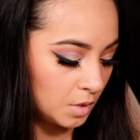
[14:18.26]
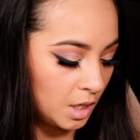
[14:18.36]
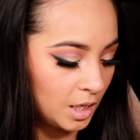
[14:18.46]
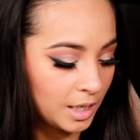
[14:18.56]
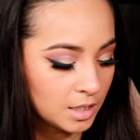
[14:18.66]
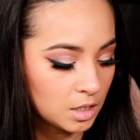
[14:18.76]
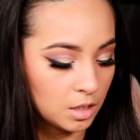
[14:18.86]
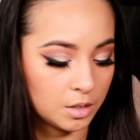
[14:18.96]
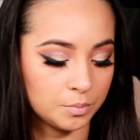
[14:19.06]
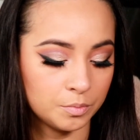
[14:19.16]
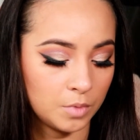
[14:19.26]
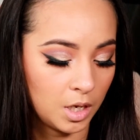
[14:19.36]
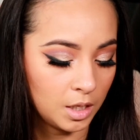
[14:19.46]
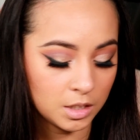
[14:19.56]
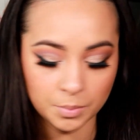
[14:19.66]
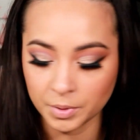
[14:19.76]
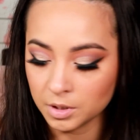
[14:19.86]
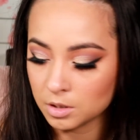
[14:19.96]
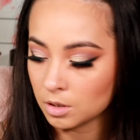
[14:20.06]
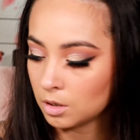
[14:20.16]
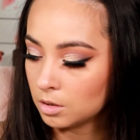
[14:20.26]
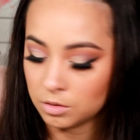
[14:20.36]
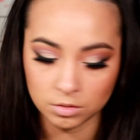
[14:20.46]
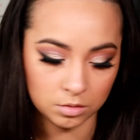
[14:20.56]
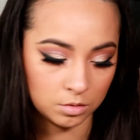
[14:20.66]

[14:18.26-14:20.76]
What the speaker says: And I like to put this on